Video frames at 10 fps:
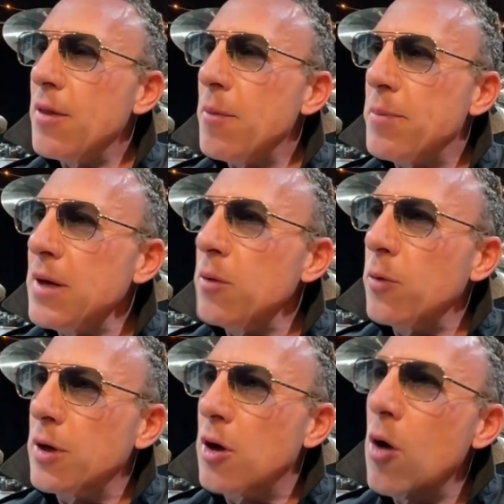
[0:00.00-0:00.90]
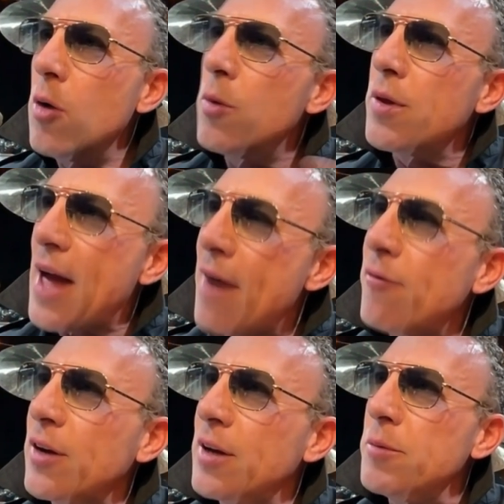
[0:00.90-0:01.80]
beat would go with
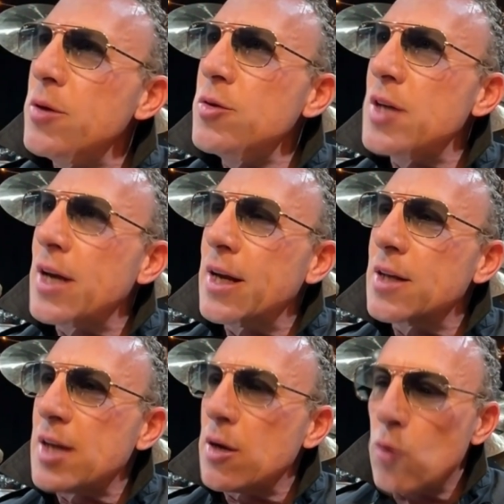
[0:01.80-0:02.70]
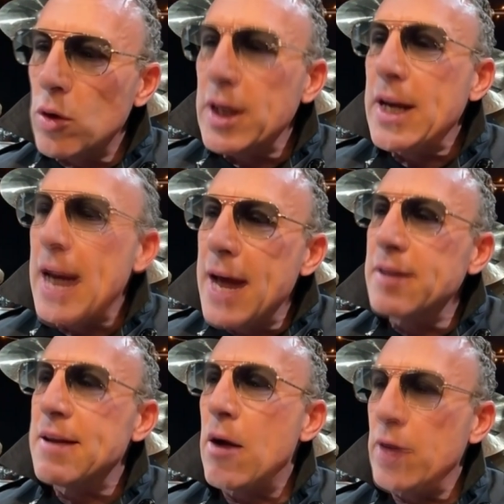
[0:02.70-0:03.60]
African music, and it's like rolling an
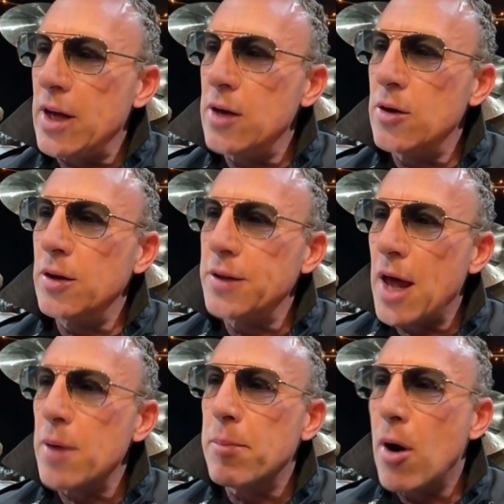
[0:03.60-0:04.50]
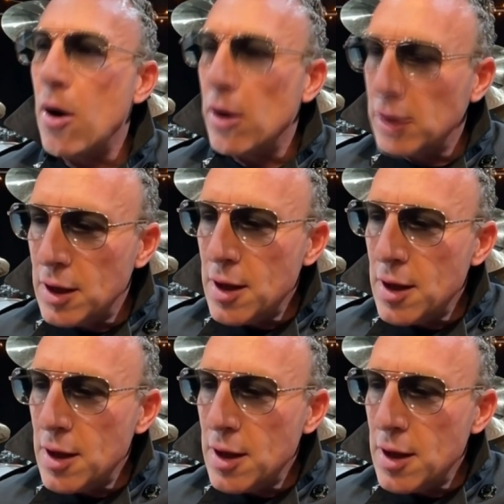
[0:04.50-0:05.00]
egg down a hill and not a ball.